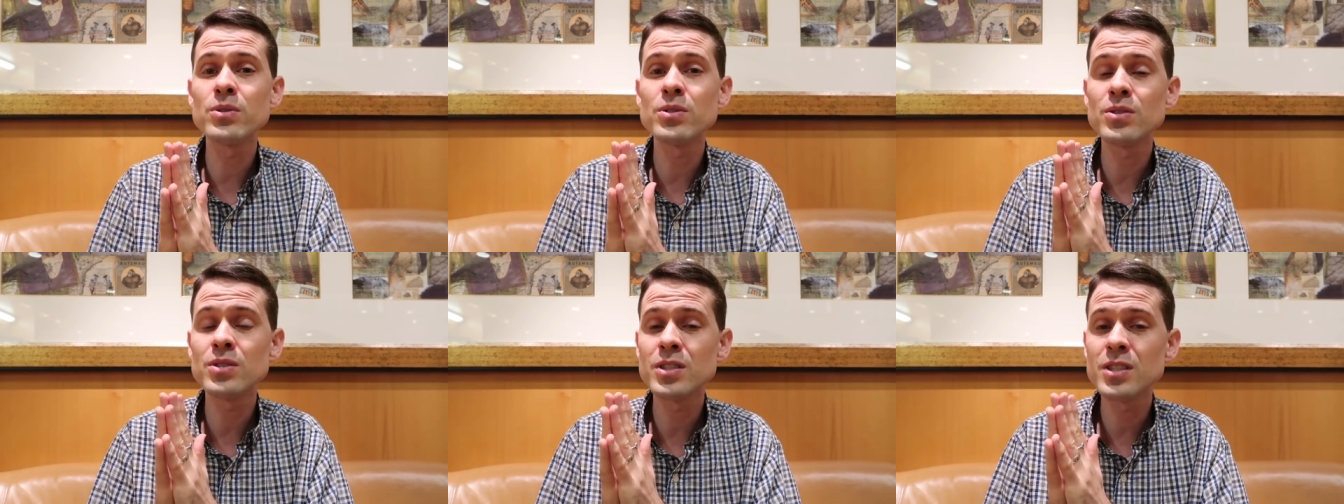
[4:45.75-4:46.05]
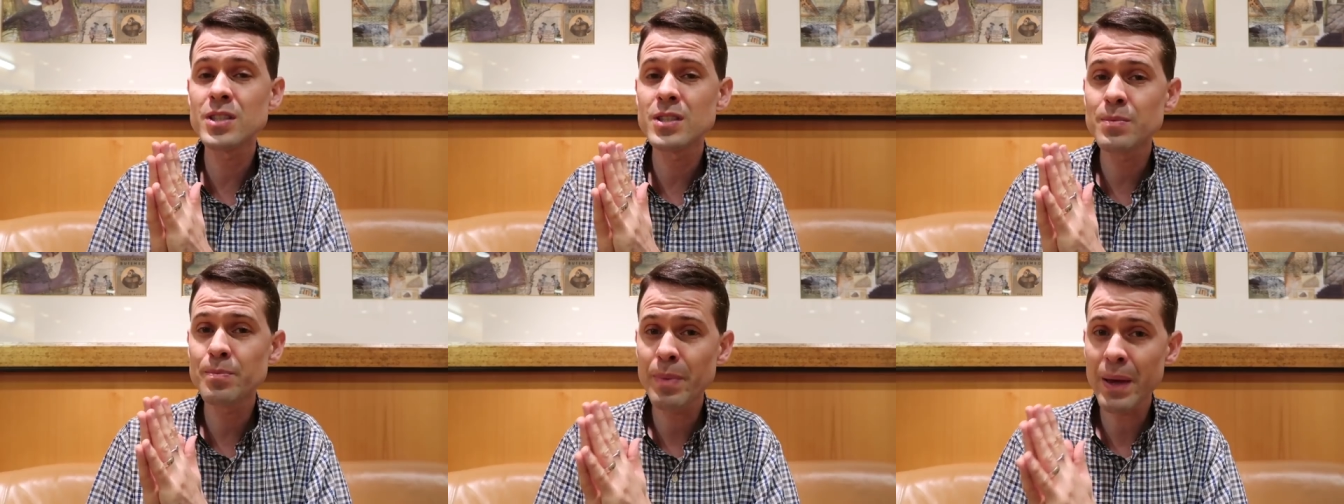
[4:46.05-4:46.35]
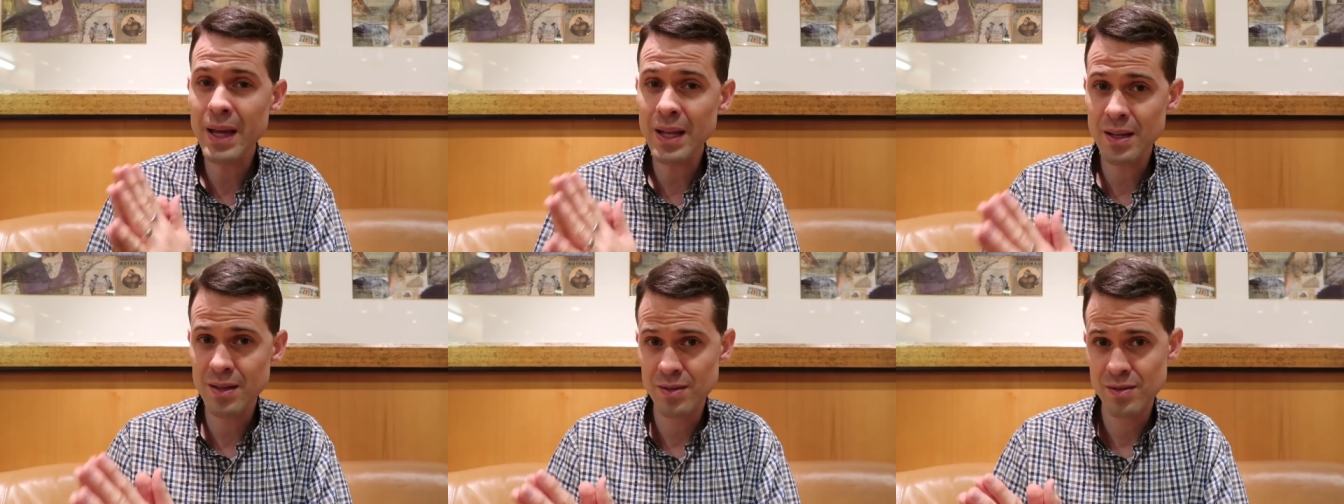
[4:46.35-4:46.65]
to
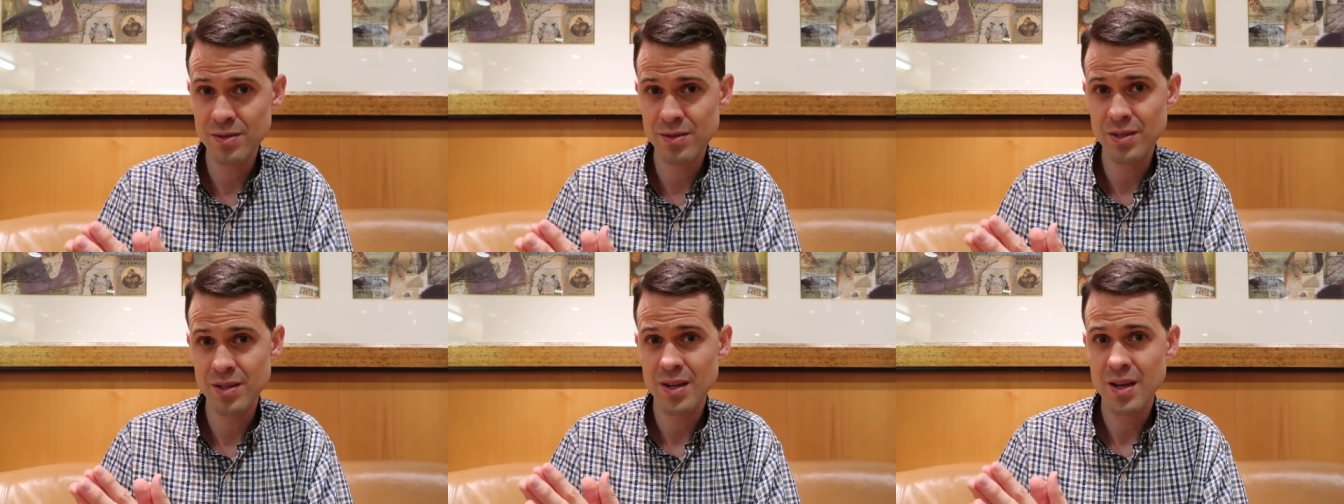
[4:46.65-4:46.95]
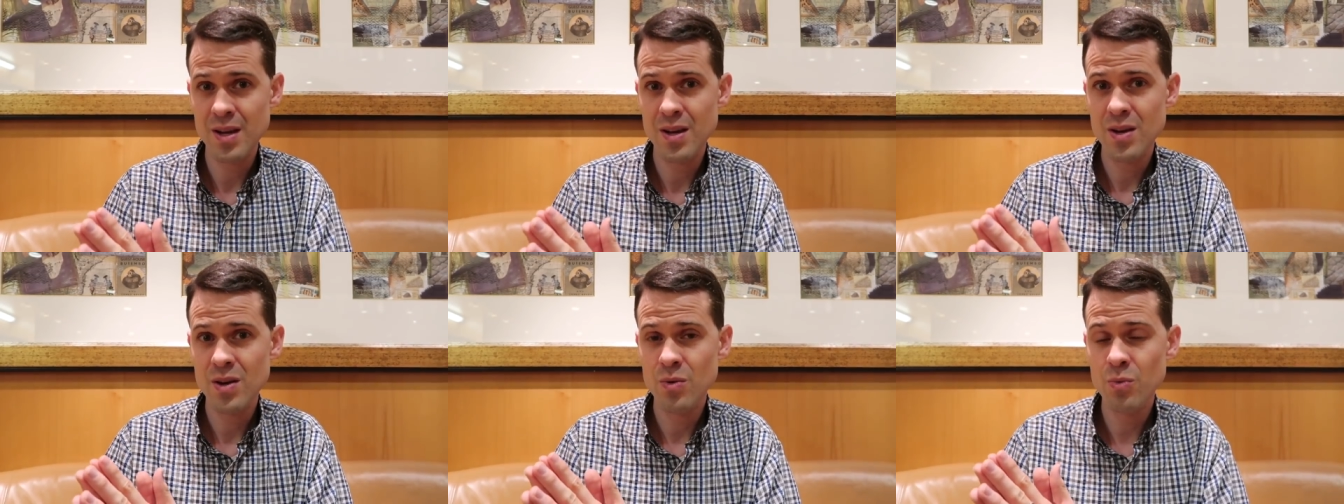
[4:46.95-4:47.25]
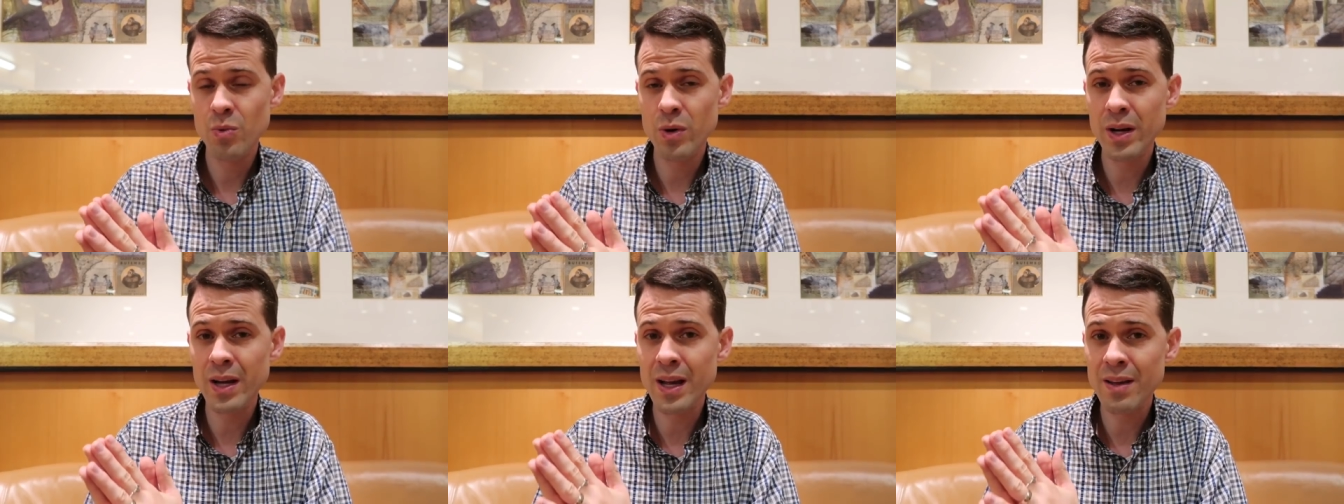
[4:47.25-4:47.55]
spend
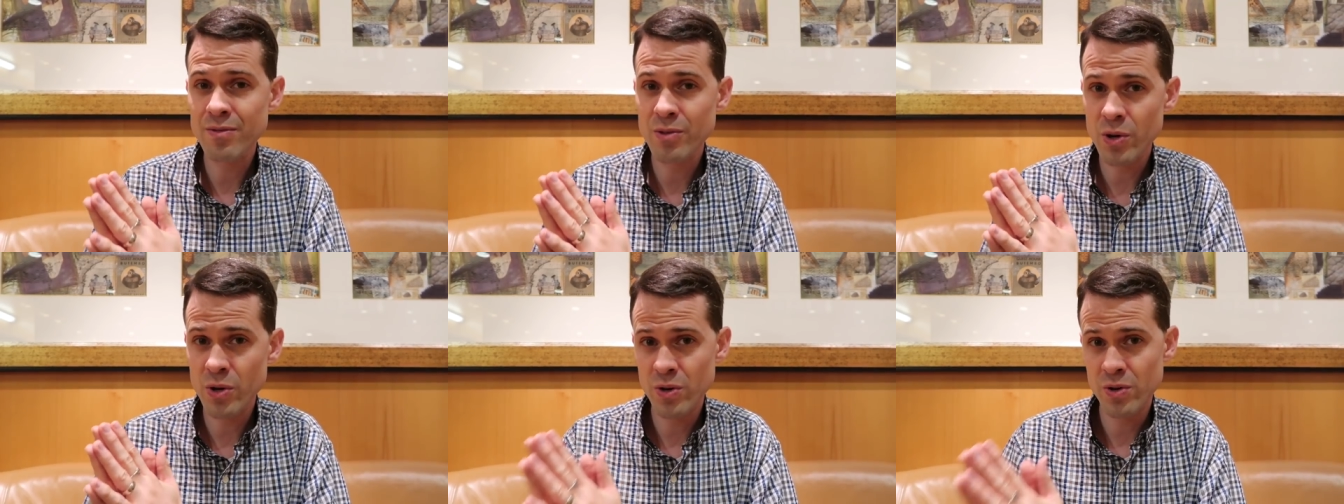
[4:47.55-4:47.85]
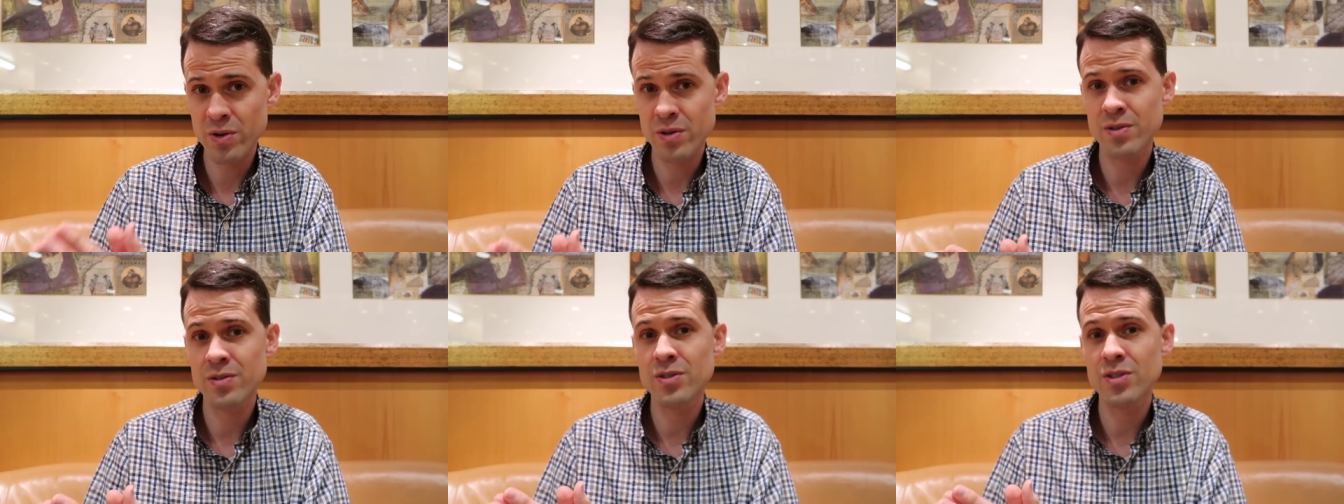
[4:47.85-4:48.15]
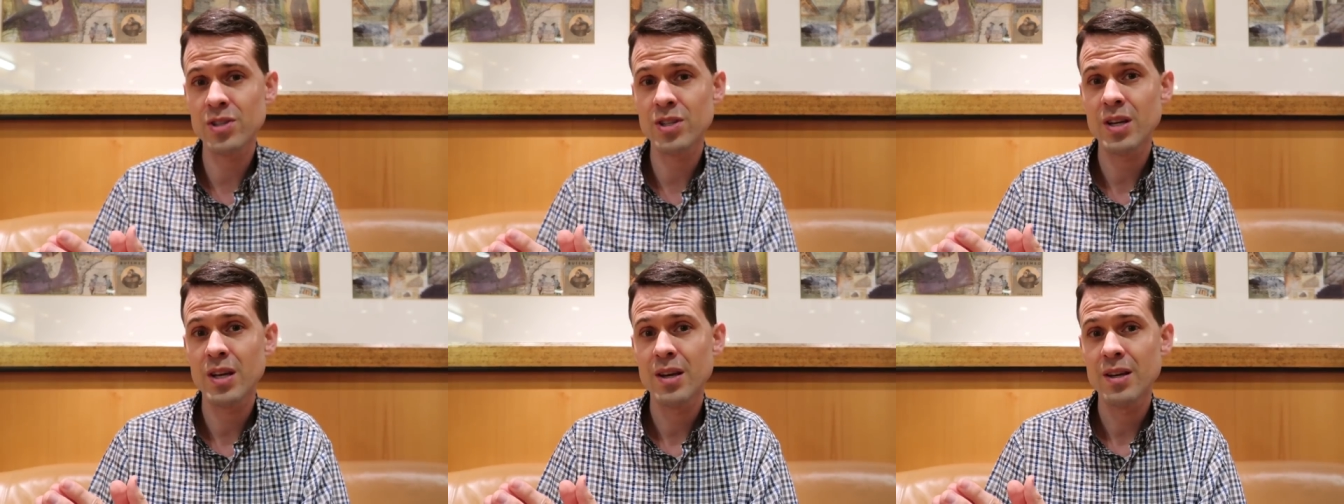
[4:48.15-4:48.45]
what I've
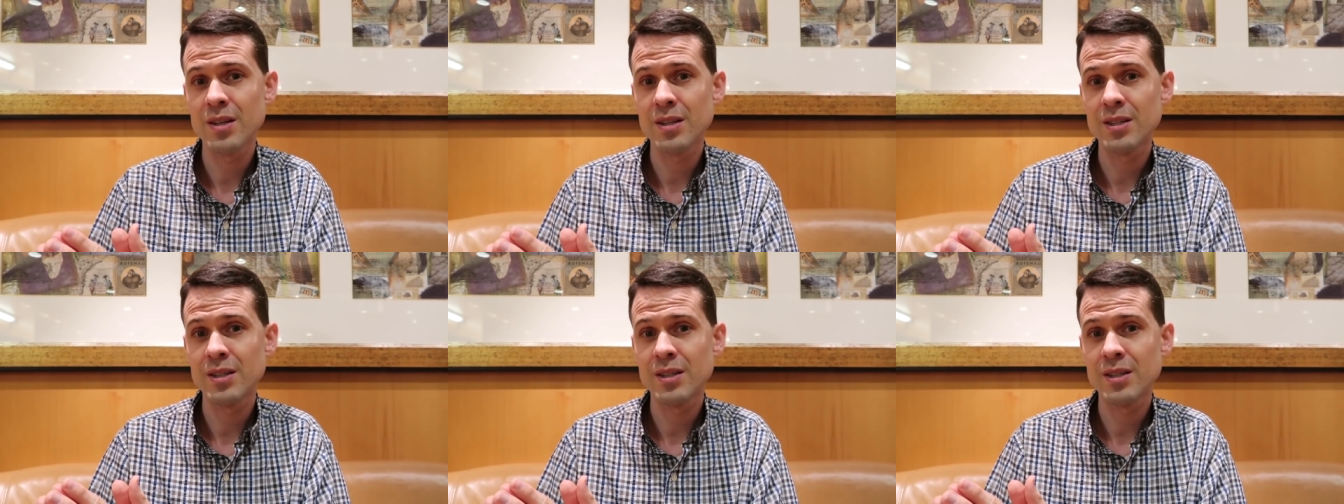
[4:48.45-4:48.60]
earned